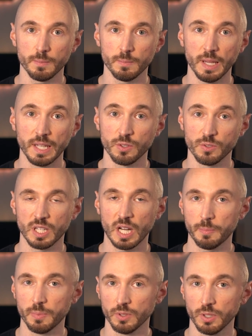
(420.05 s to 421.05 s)
makes you
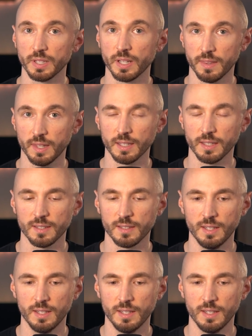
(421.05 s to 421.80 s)
stop and look and think.